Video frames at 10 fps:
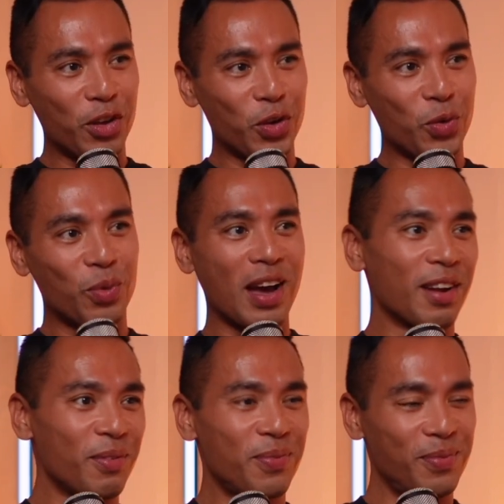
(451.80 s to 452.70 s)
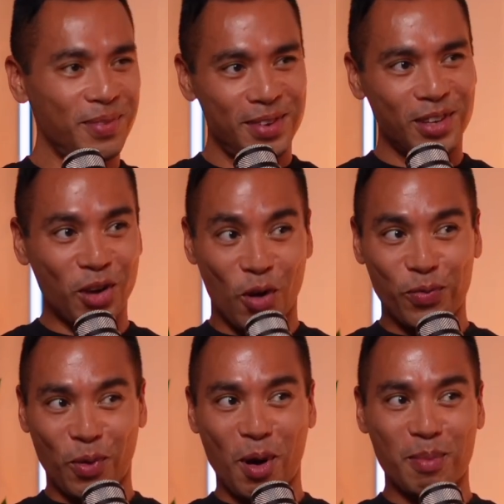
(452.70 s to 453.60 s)
you kind of go
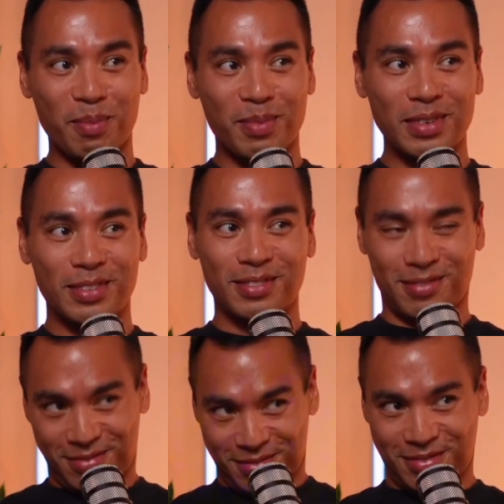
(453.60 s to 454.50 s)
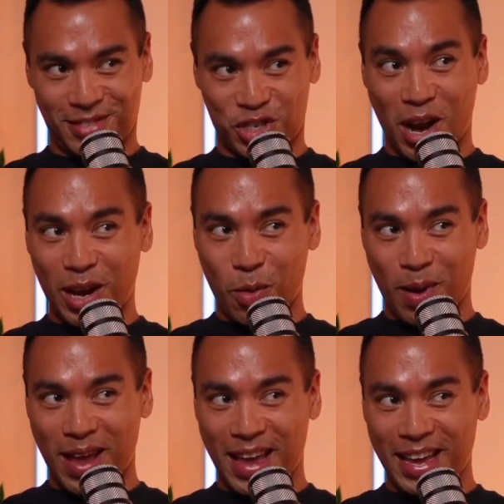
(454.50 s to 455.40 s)
from shying
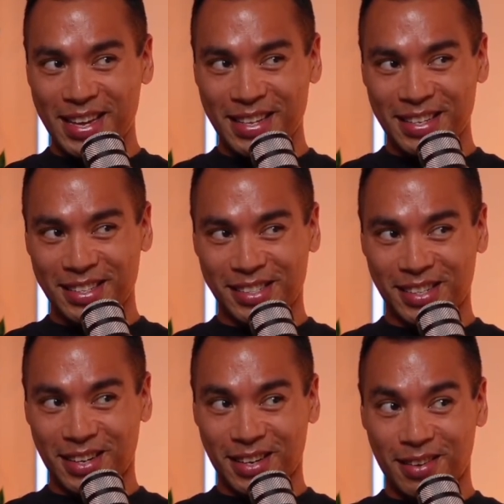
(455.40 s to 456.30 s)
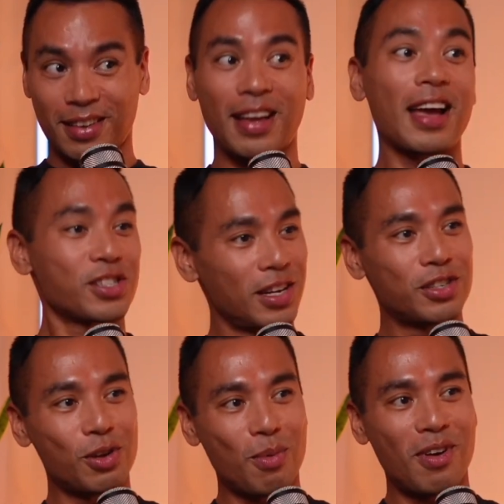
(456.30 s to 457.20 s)
away to actually, do
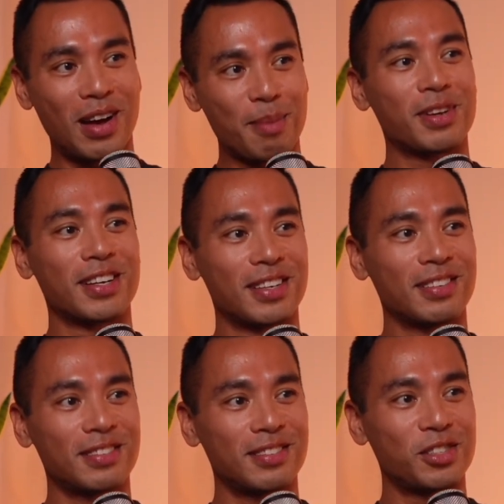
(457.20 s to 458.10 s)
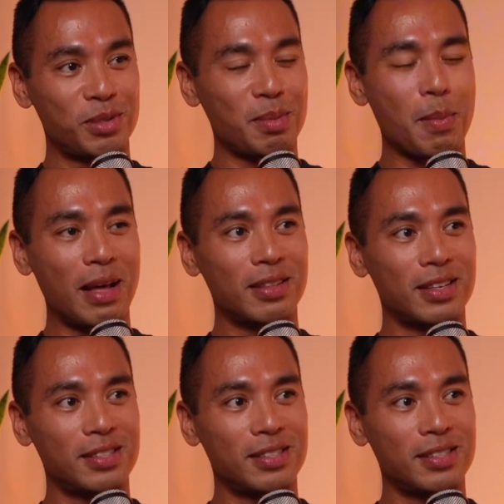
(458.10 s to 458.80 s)
you know what? I'm going to do something about this.